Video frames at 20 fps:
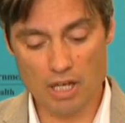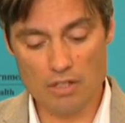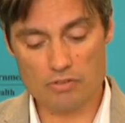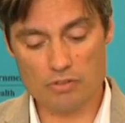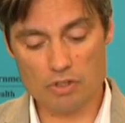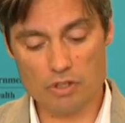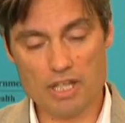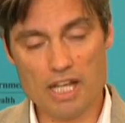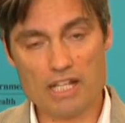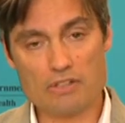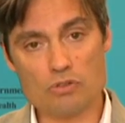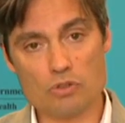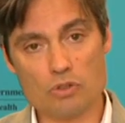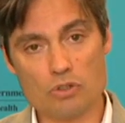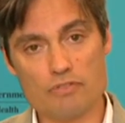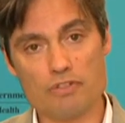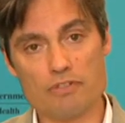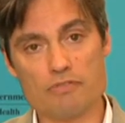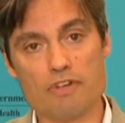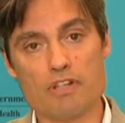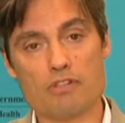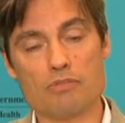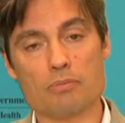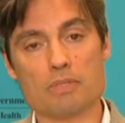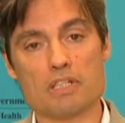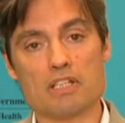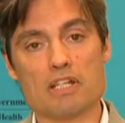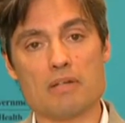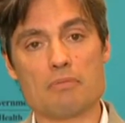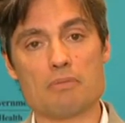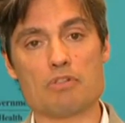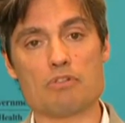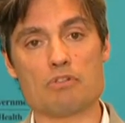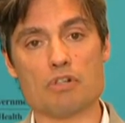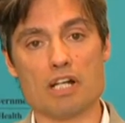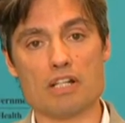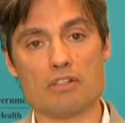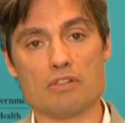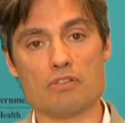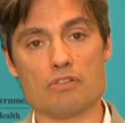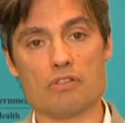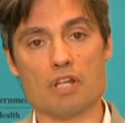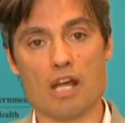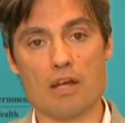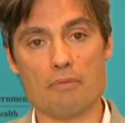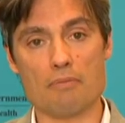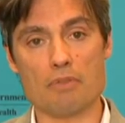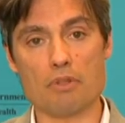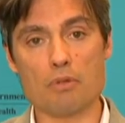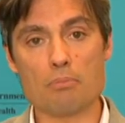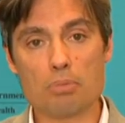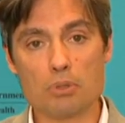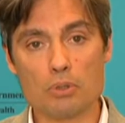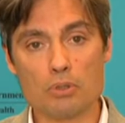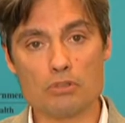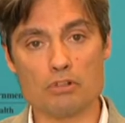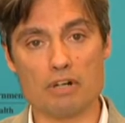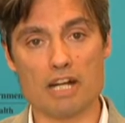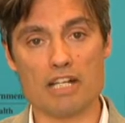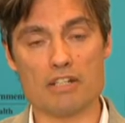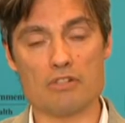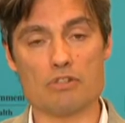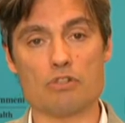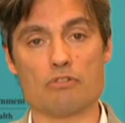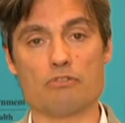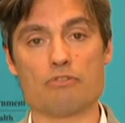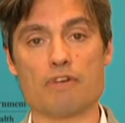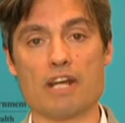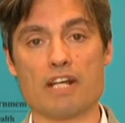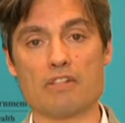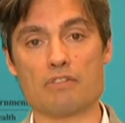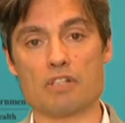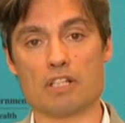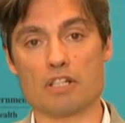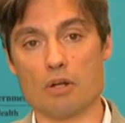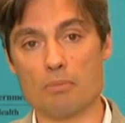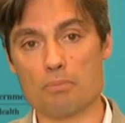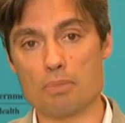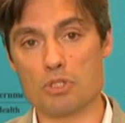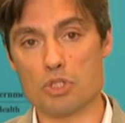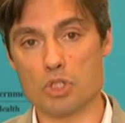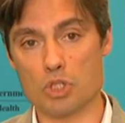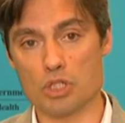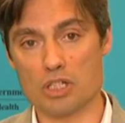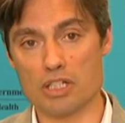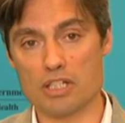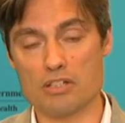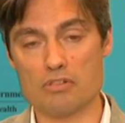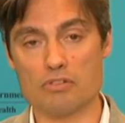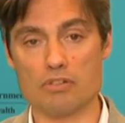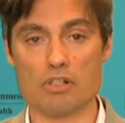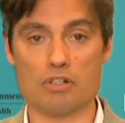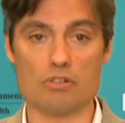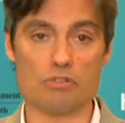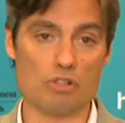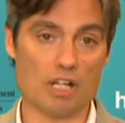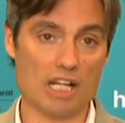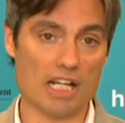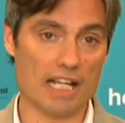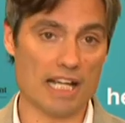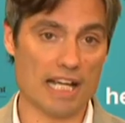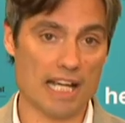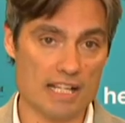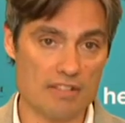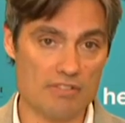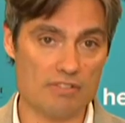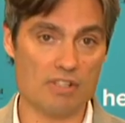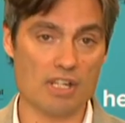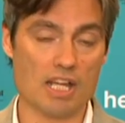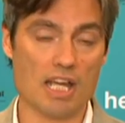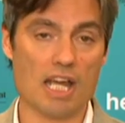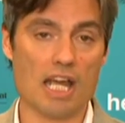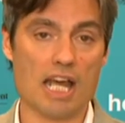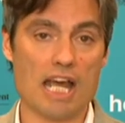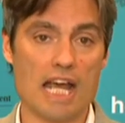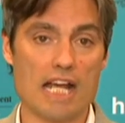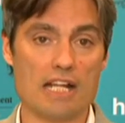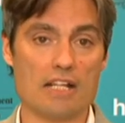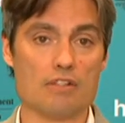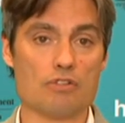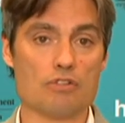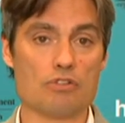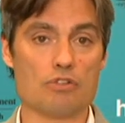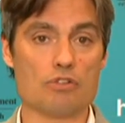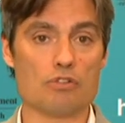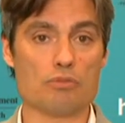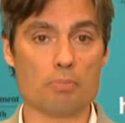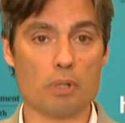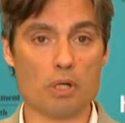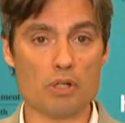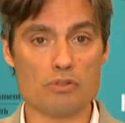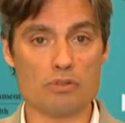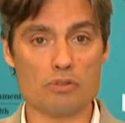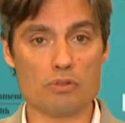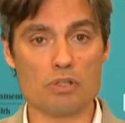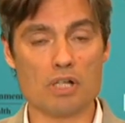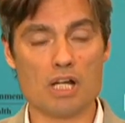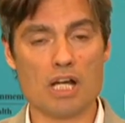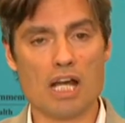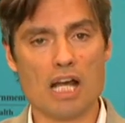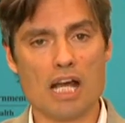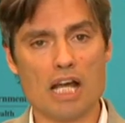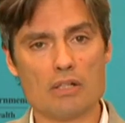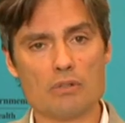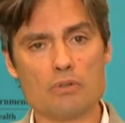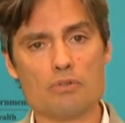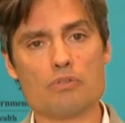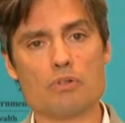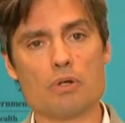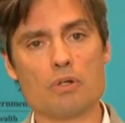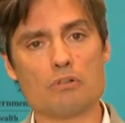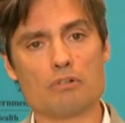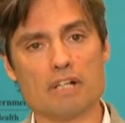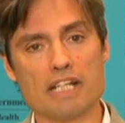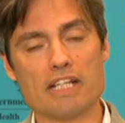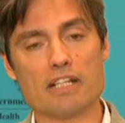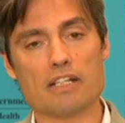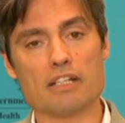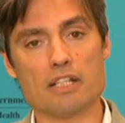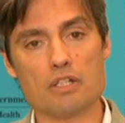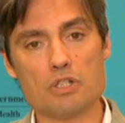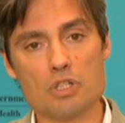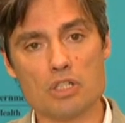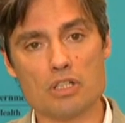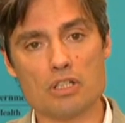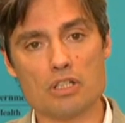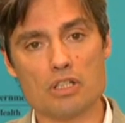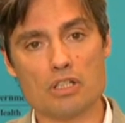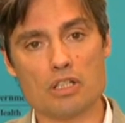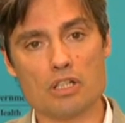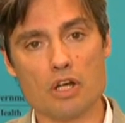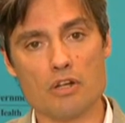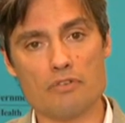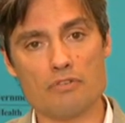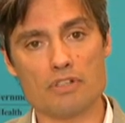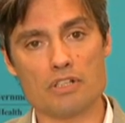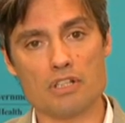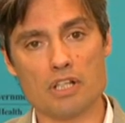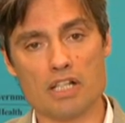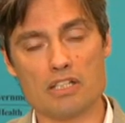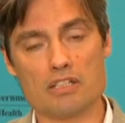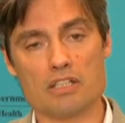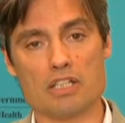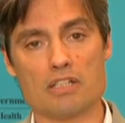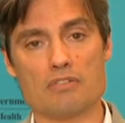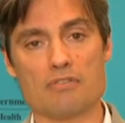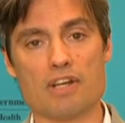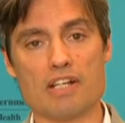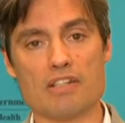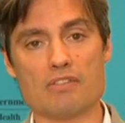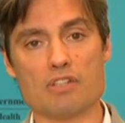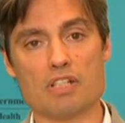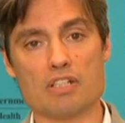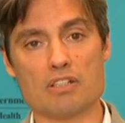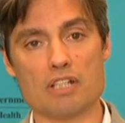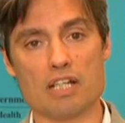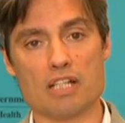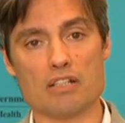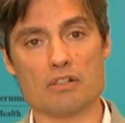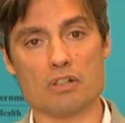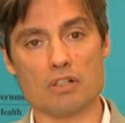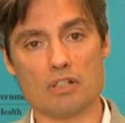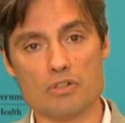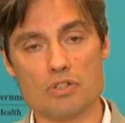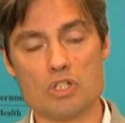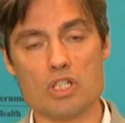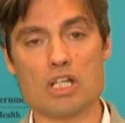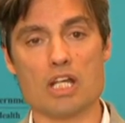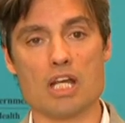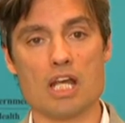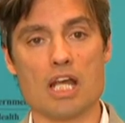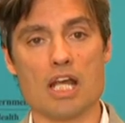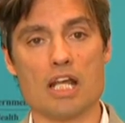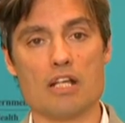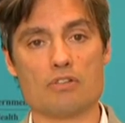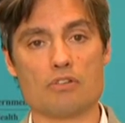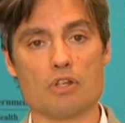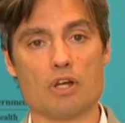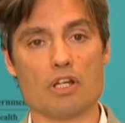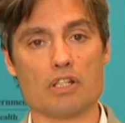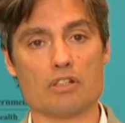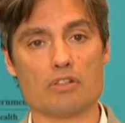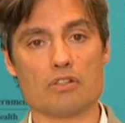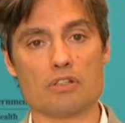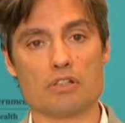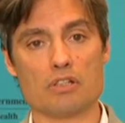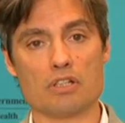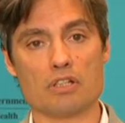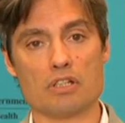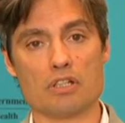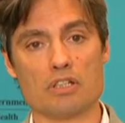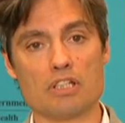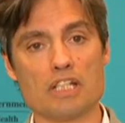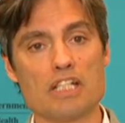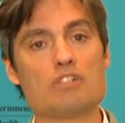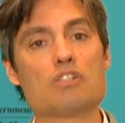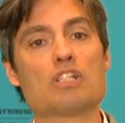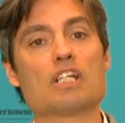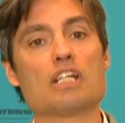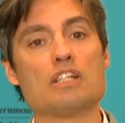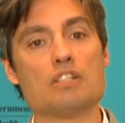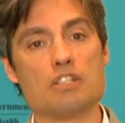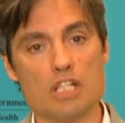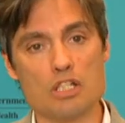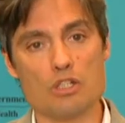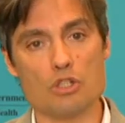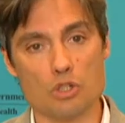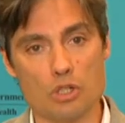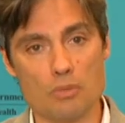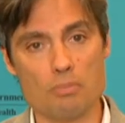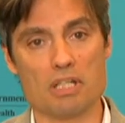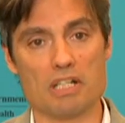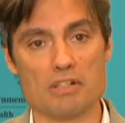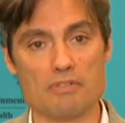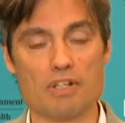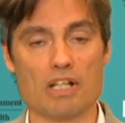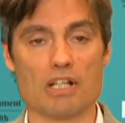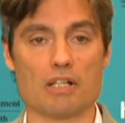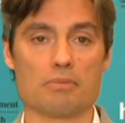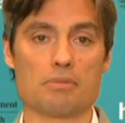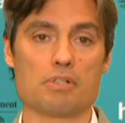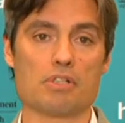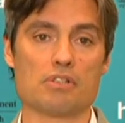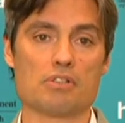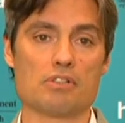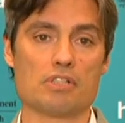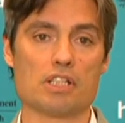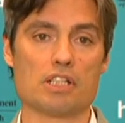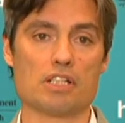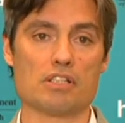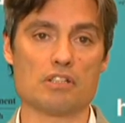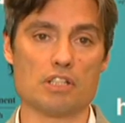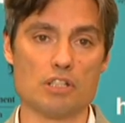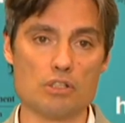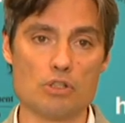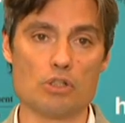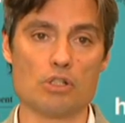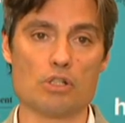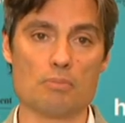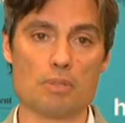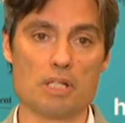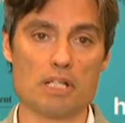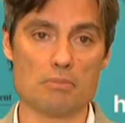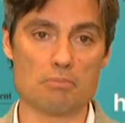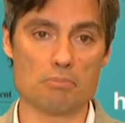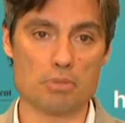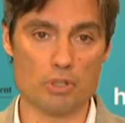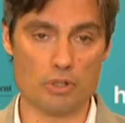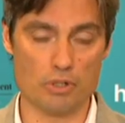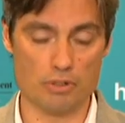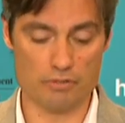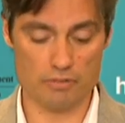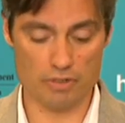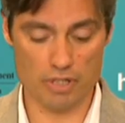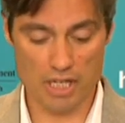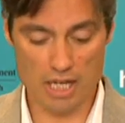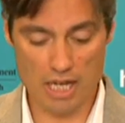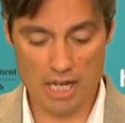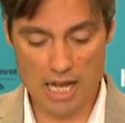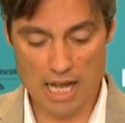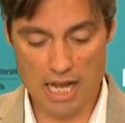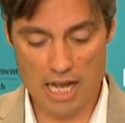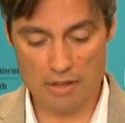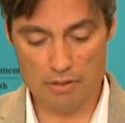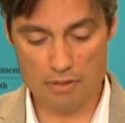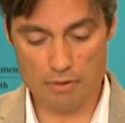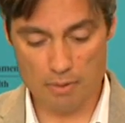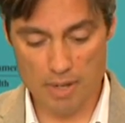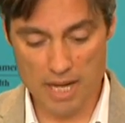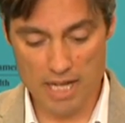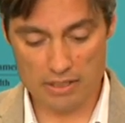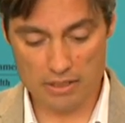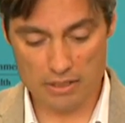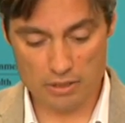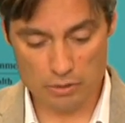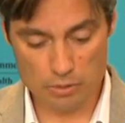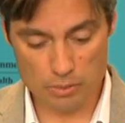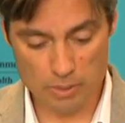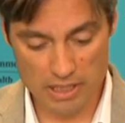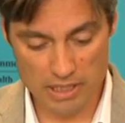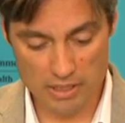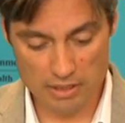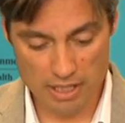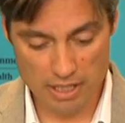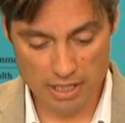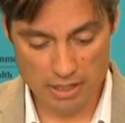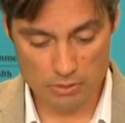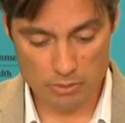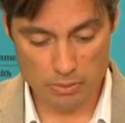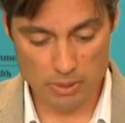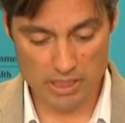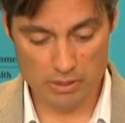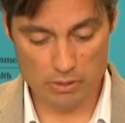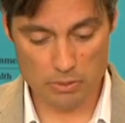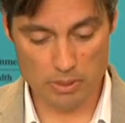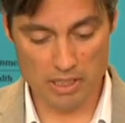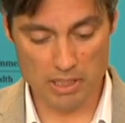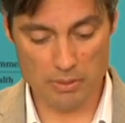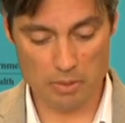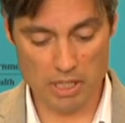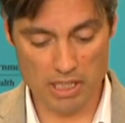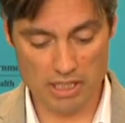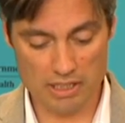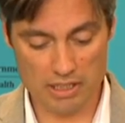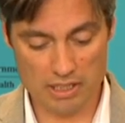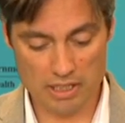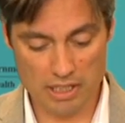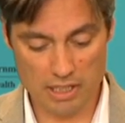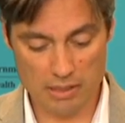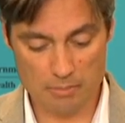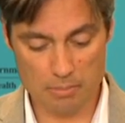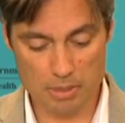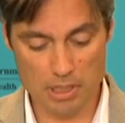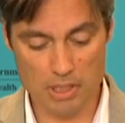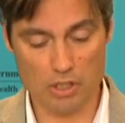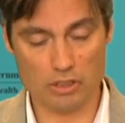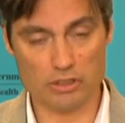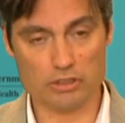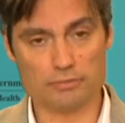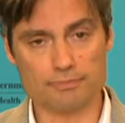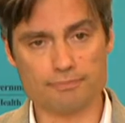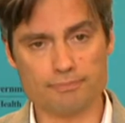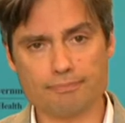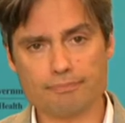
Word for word: So, that sort of investment demonstrates um, the broad range of vaccine opportunities that Australia has at its disposal, and also a recognition that COVID 19 vaccine technology is going to need to continue to be developed, to continue to be improved uh, throughout 20 th- 2021 and beyond.